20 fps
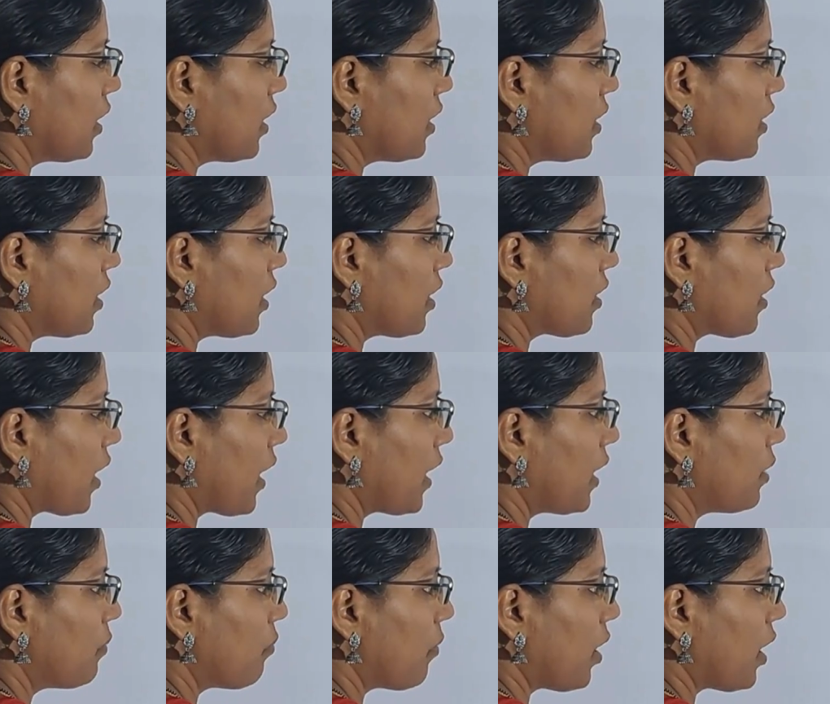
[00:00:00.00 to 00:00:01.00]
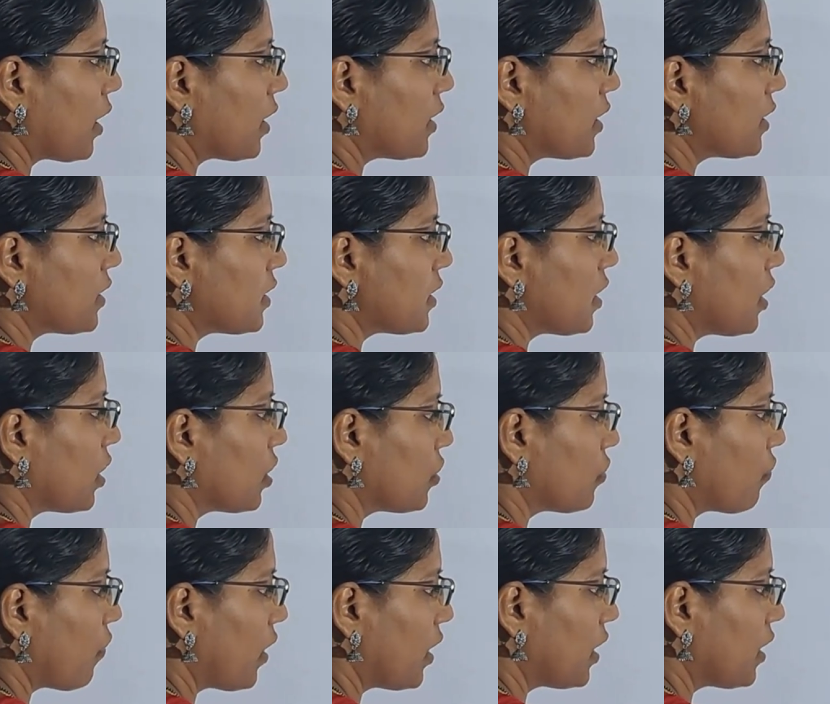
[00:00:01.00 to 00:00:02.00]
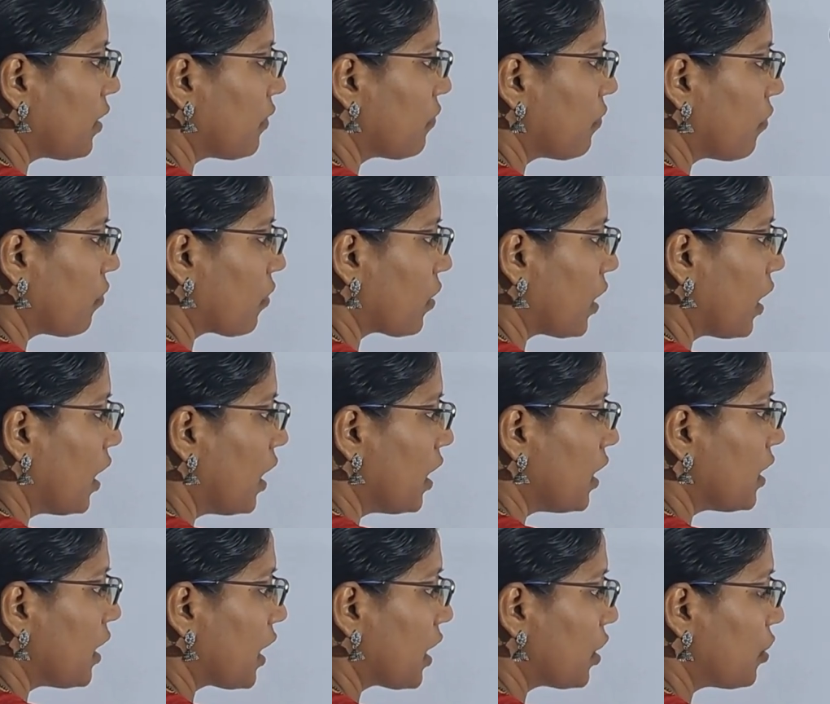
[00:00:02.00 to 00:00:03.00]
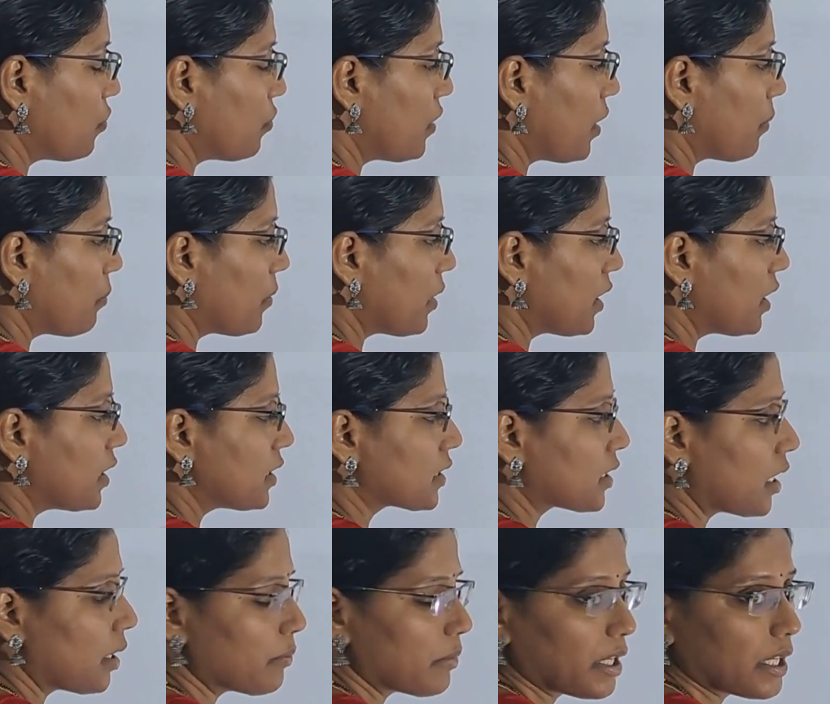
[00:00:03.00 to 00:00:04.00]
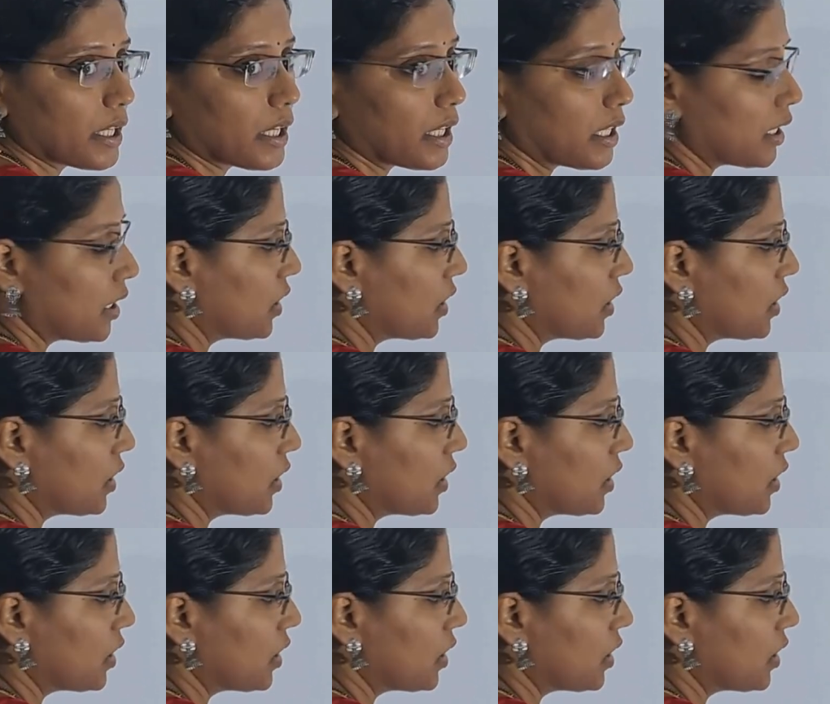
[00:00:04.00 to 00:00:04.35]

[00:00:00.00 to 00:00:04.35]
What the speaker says: Here 9 minus 24. Negative number is coming.